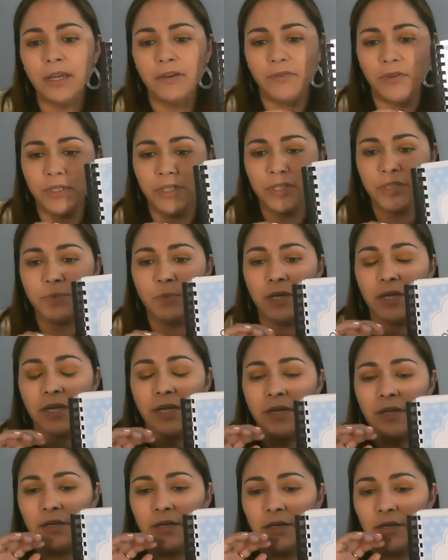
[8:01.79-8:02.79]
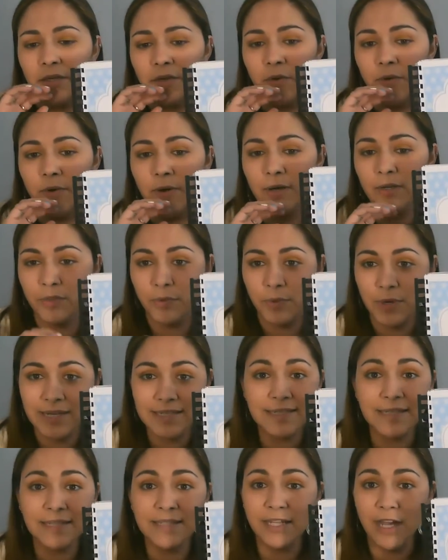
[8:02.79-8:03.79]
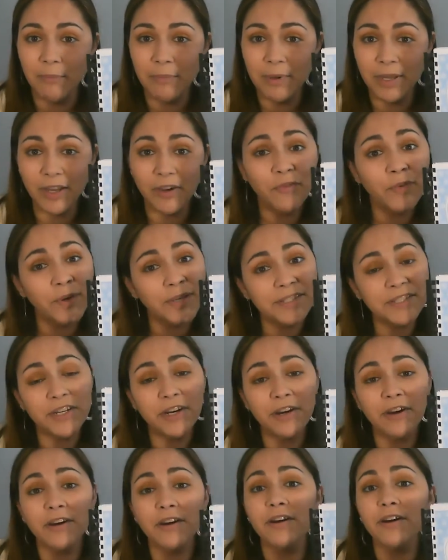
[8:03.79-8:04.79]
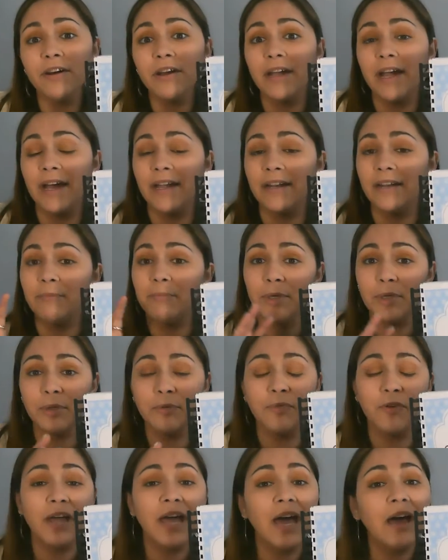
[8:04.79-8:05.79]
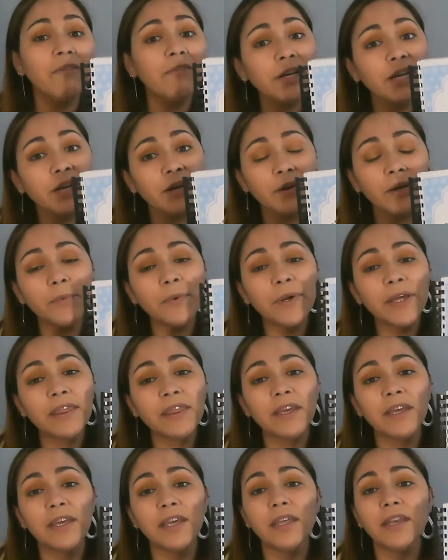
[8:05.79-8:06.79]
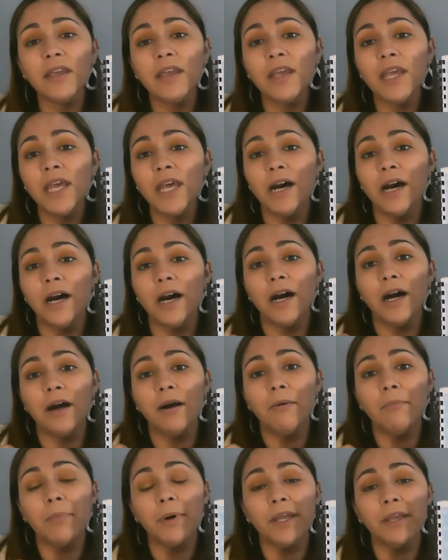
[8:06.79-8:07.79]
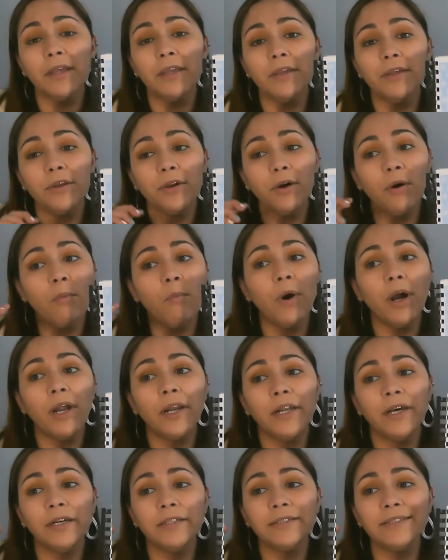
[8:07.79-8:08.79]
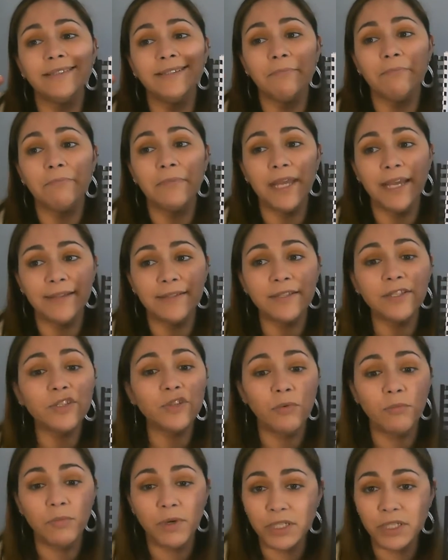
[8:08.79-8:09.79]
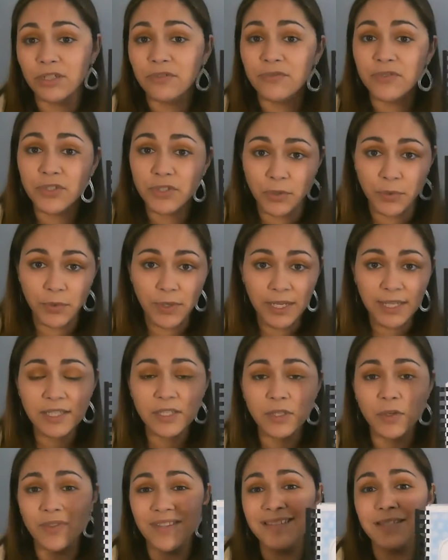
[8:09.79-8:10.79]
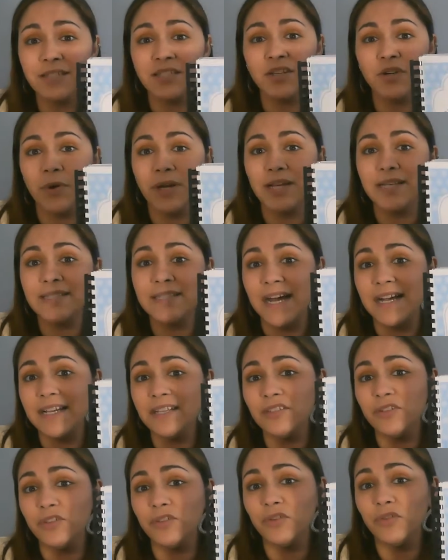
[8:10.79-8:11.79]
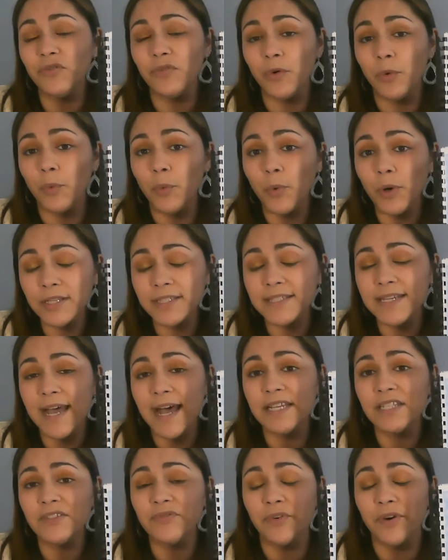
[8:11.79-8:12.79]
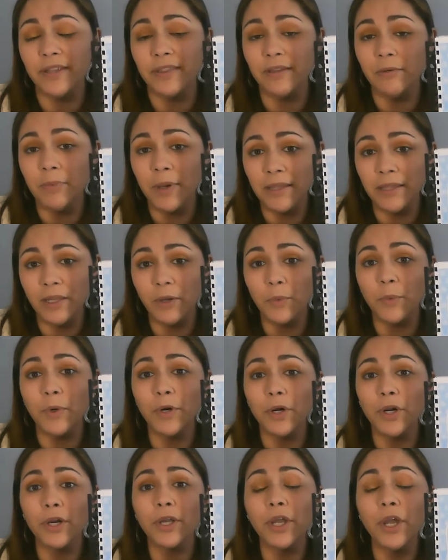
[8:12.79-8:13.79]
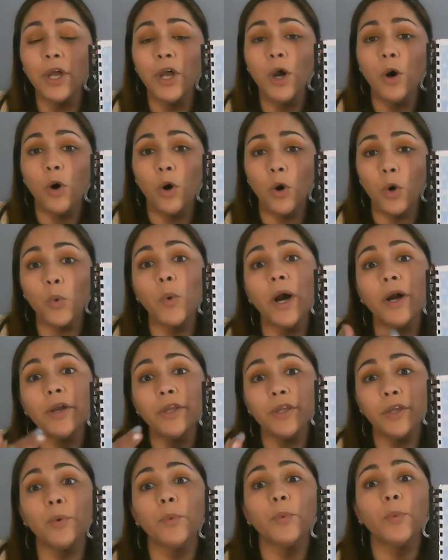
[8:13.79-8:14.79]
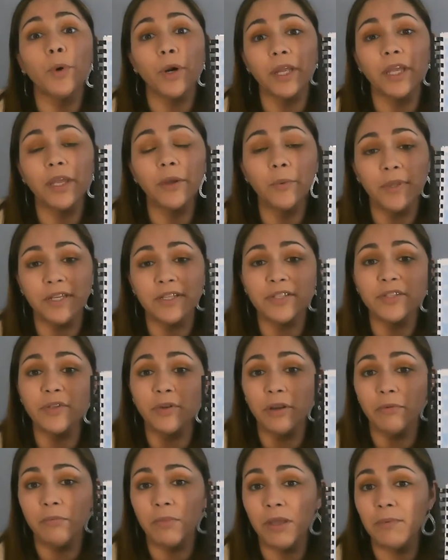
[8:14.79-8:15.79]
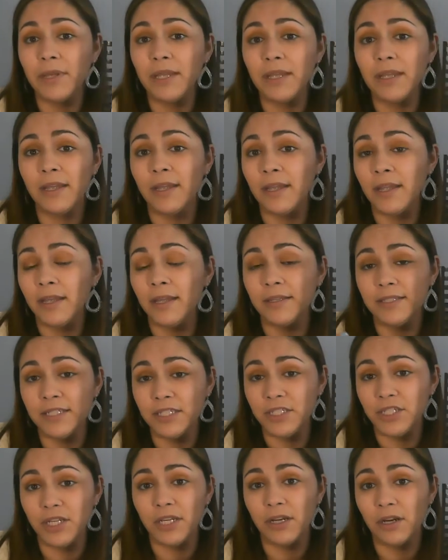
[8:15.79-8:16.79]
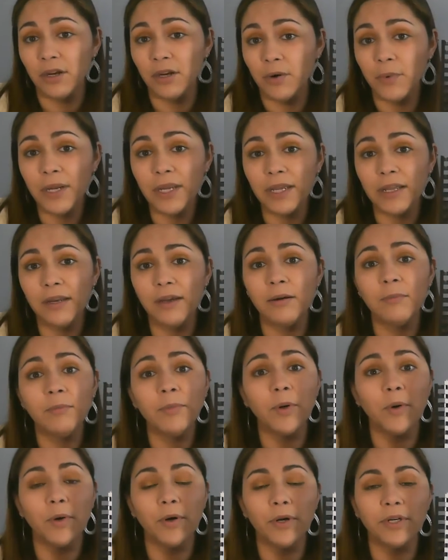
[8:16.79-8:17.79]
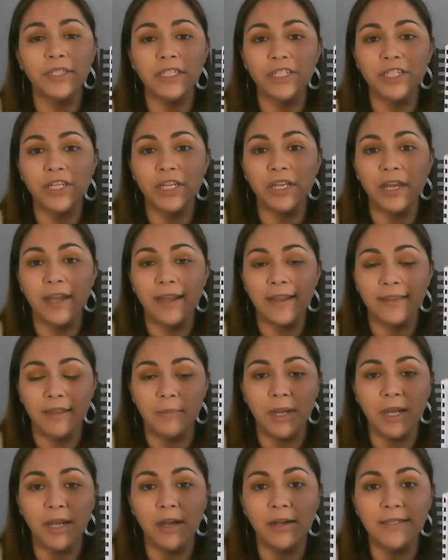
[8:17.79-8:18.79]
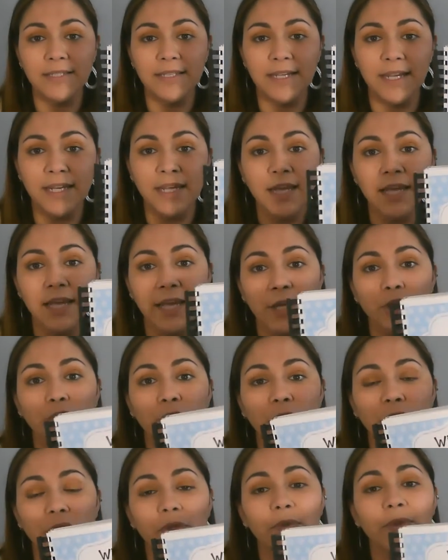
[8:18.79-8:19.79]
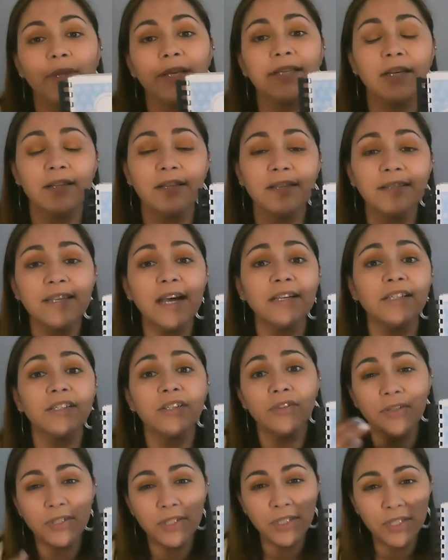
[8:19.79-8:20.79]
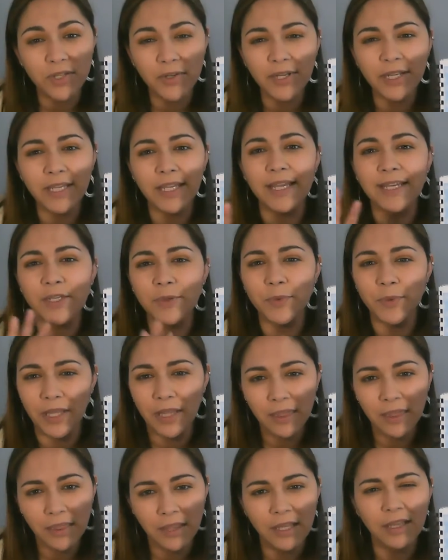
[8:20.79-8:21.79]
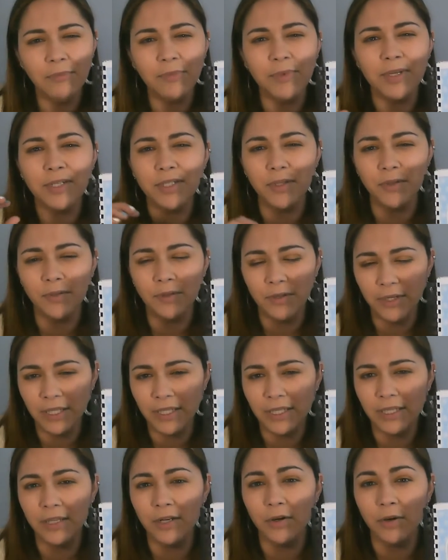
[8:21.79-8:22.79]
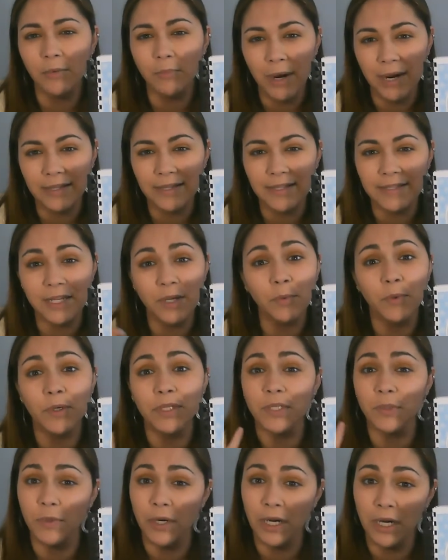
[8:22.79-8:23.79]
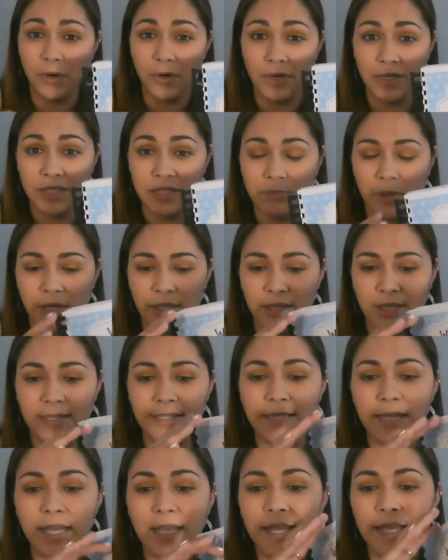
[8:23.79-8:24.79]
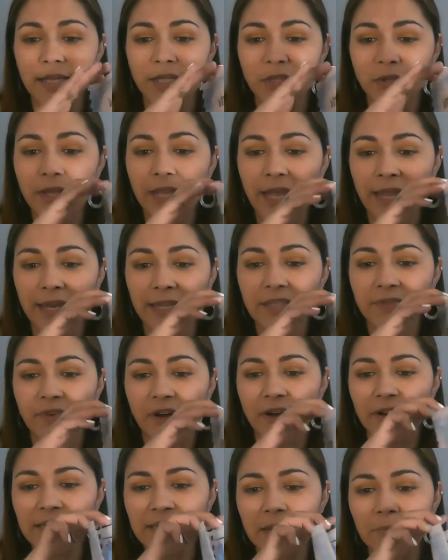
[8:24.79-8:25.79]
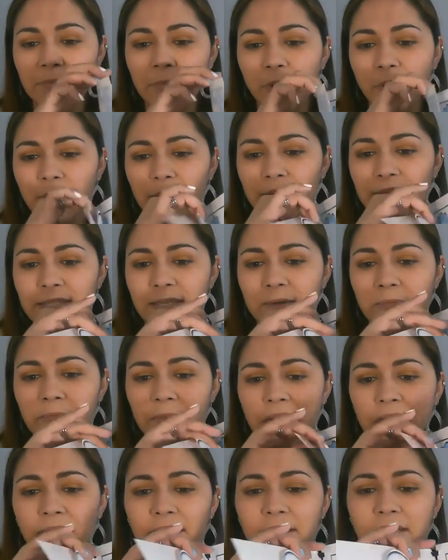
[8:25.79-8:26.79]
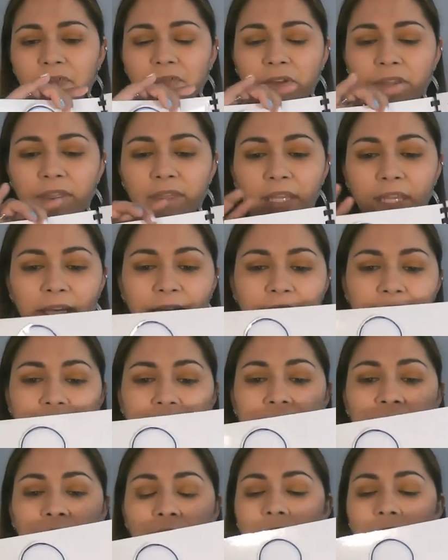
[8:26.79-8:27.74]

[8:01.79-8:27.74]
If you just want to, you know, address the topic of winter, kind of build vocabulary with it, but you don't want to demand so much of students. So this is a great task to do for work tasks, for independent work, or while you're working with a student, maybe in teaching a curriculum or teaching academic content. You can do this on the side. So they're still engaged with the theme. They're still learning, you know, and practicing one-to-one correspondence. So again, it's very simple. It's many different things.